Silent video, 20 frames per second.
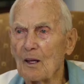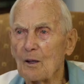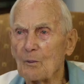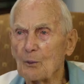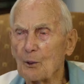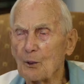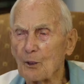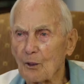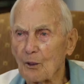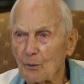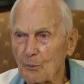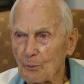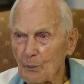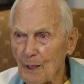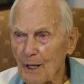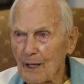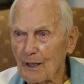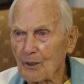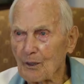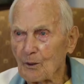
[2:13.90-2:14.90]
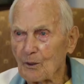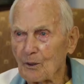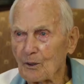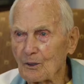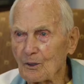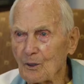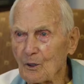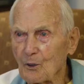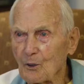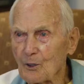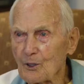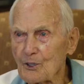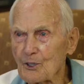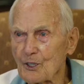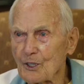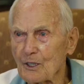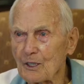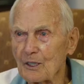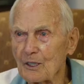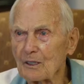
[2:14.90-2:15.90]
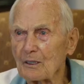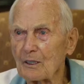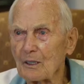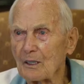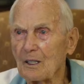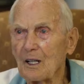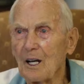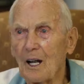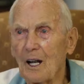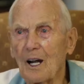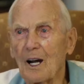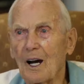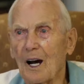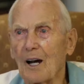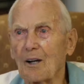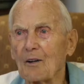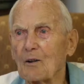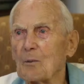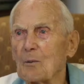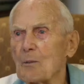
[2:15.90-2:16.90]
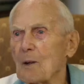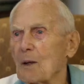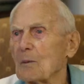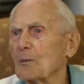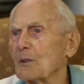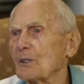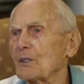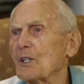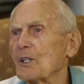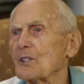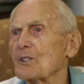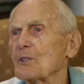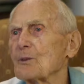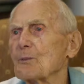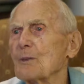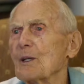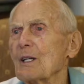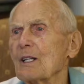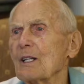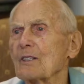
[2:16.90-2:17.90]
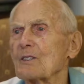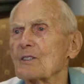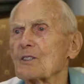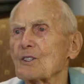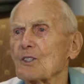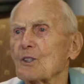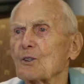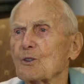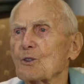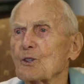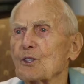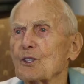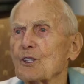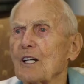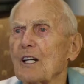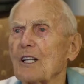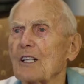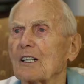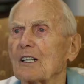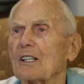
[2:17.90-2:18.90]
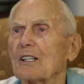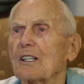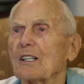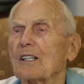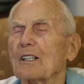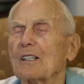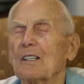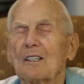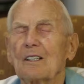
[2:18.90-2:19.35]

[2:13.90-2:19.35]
put it back on the horse again. And I remember just being so shaky.